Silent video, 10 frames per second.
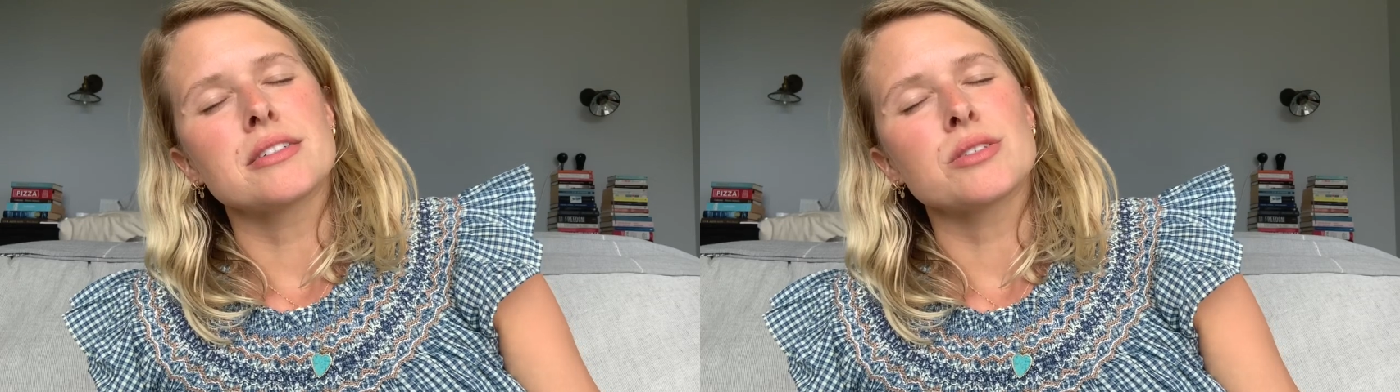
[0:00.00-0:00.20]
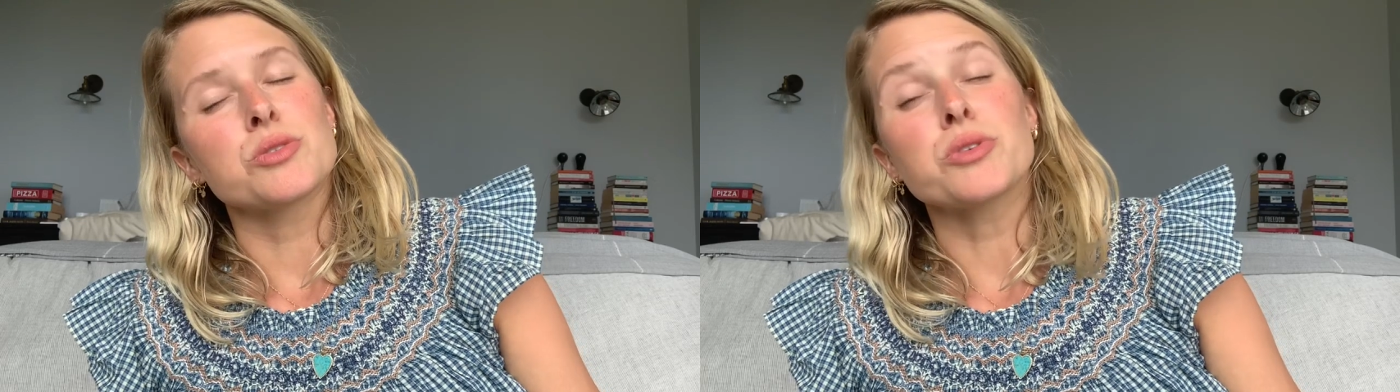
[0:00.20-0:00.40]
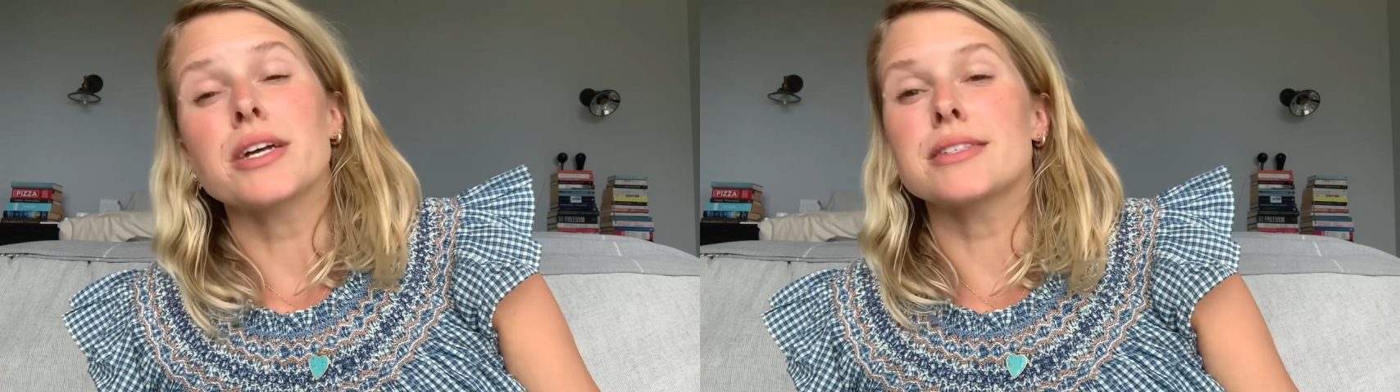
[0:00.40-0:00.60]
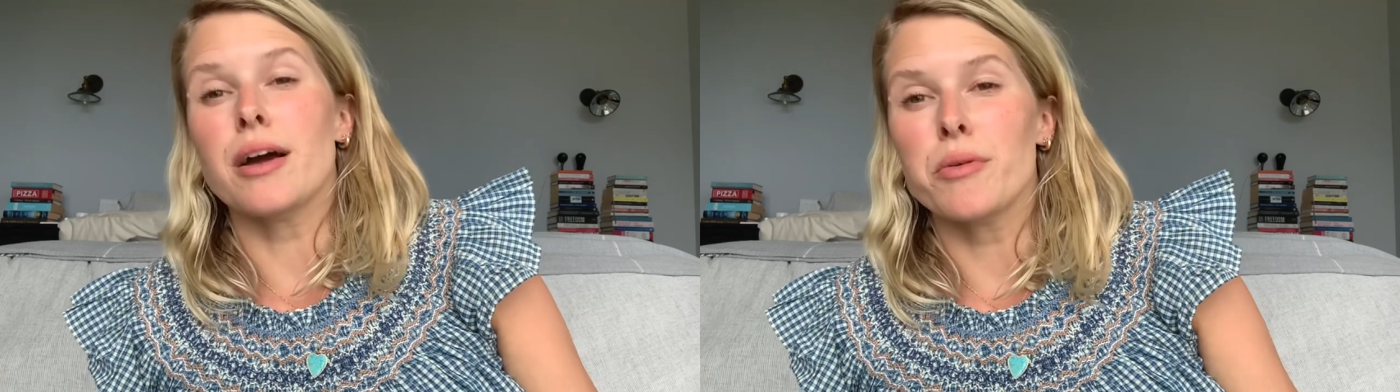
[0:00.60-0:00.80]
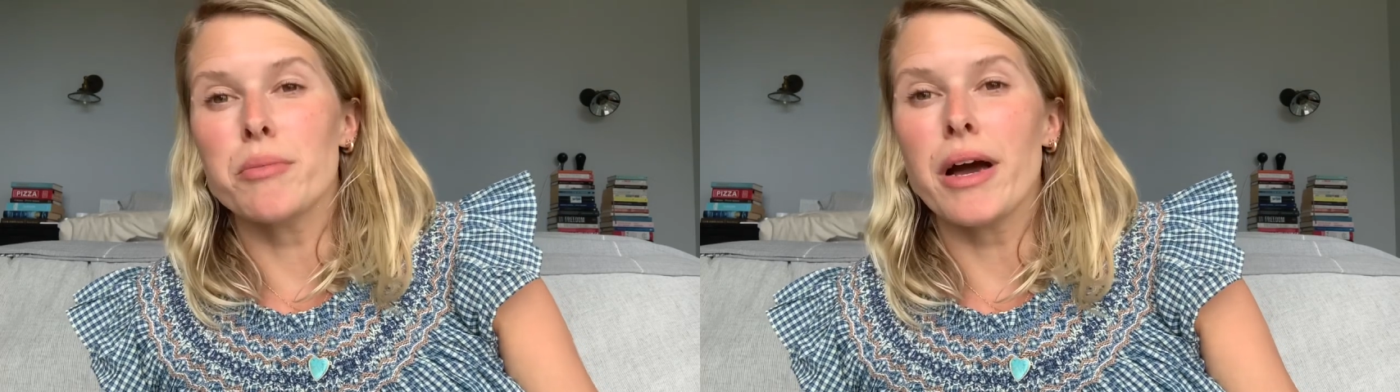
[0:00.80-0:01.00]
stress
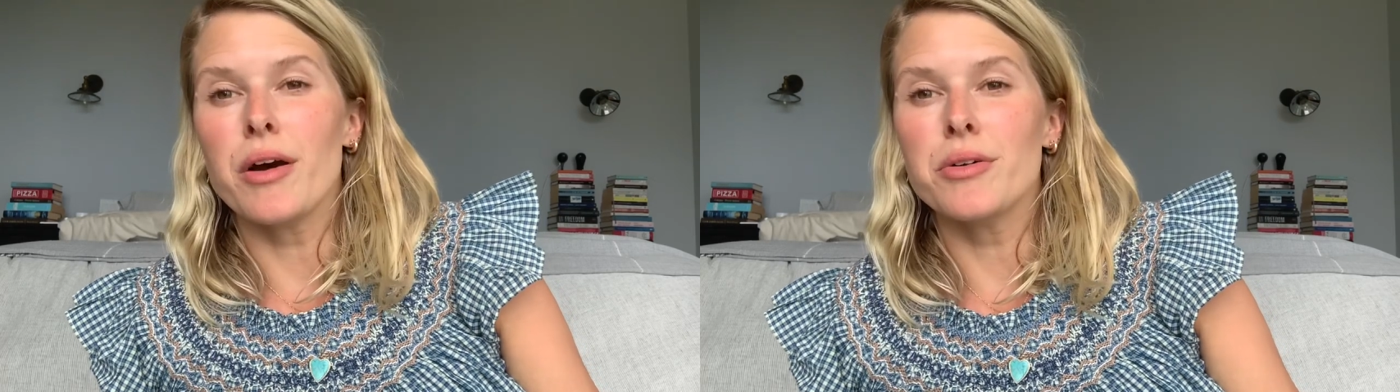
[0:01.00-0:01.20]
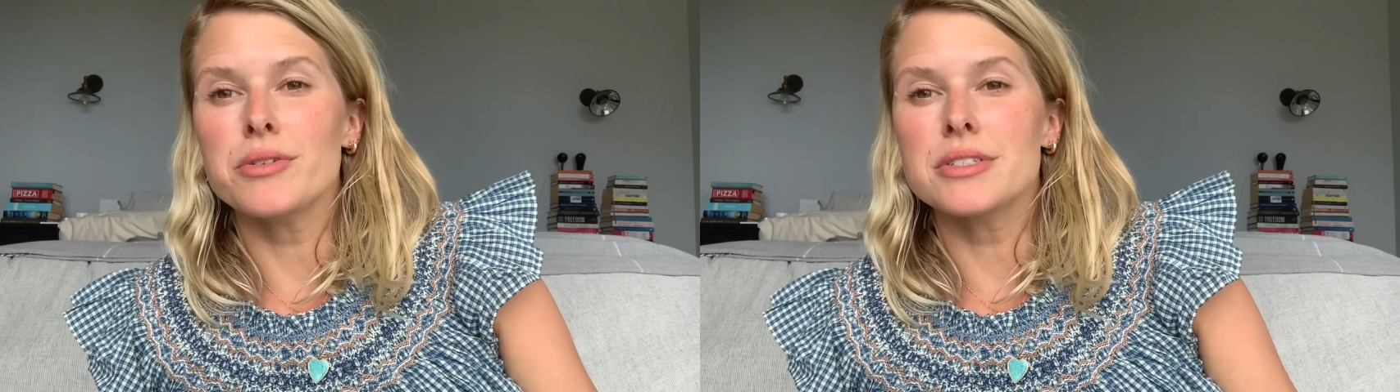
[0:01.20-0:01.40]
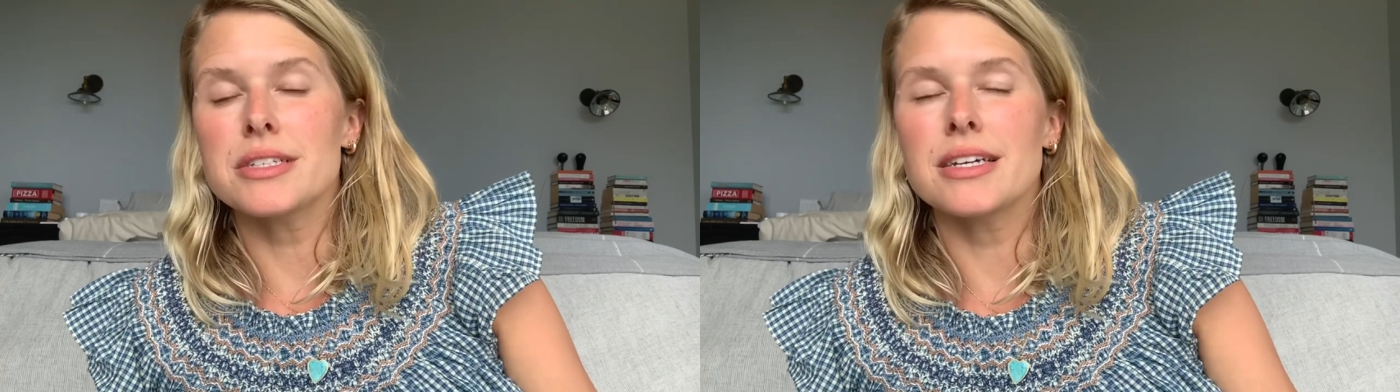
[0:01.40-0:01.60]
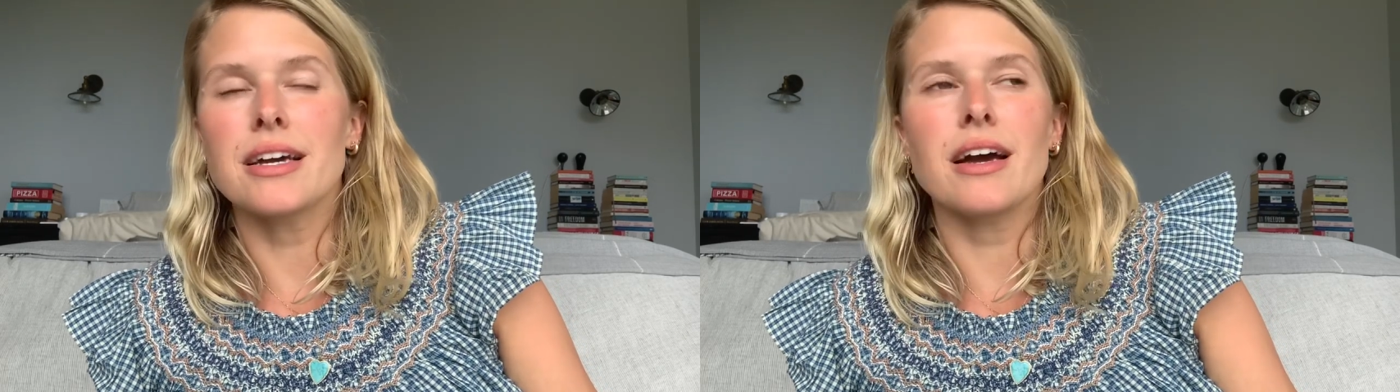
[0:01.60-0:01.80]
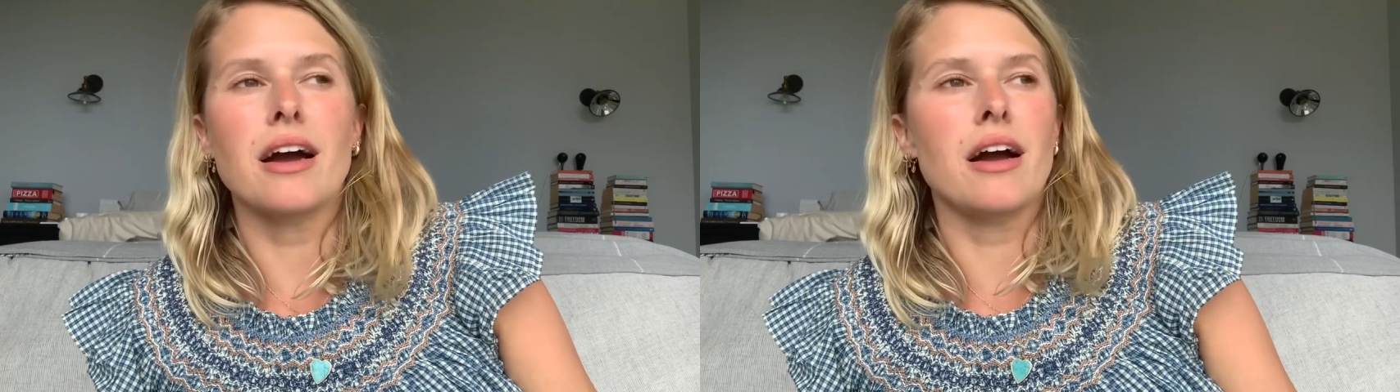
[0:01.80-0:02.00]
out about.
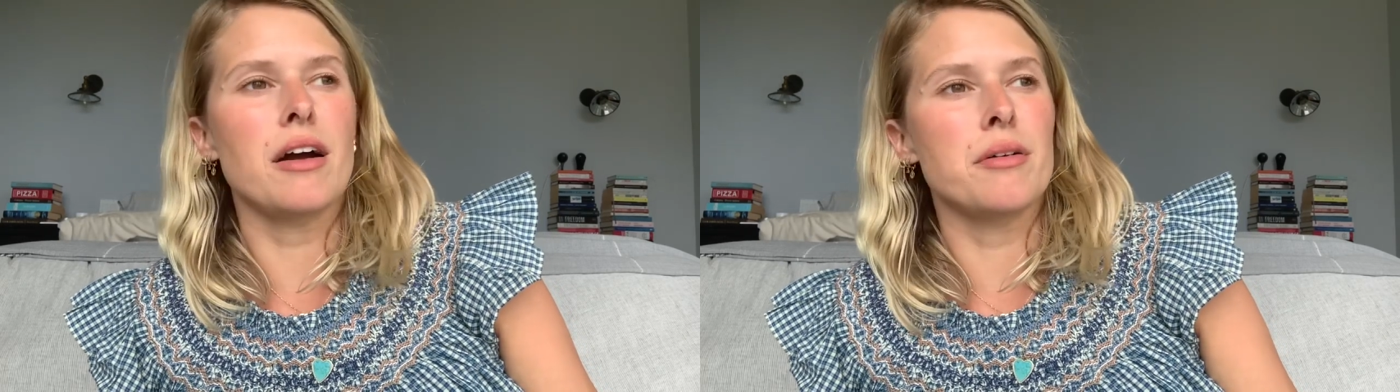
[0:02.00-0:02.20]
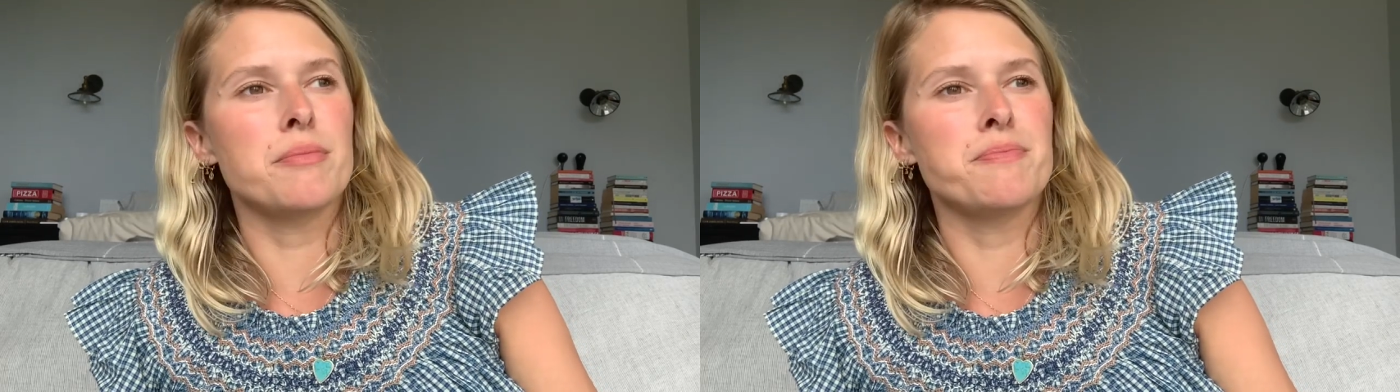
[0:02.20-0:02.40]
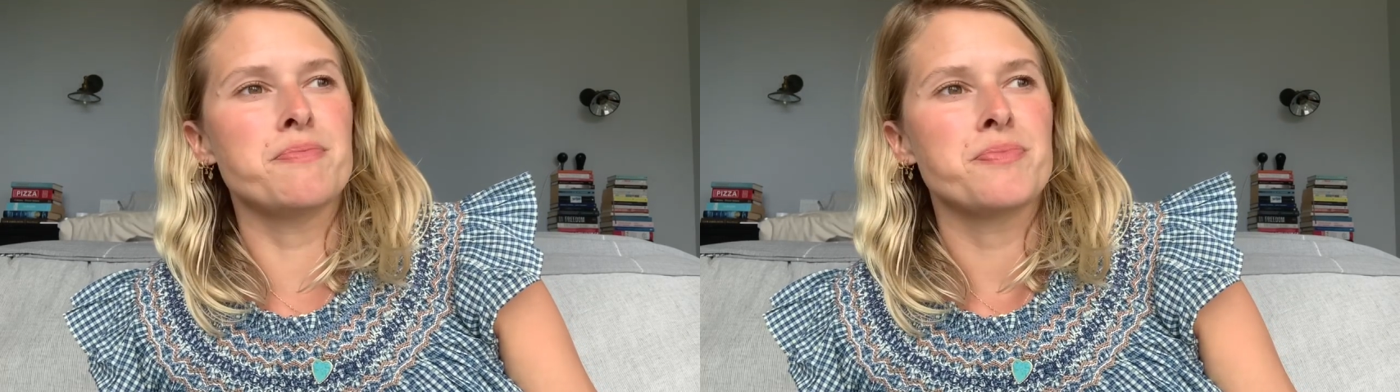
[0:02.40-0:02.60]
Um,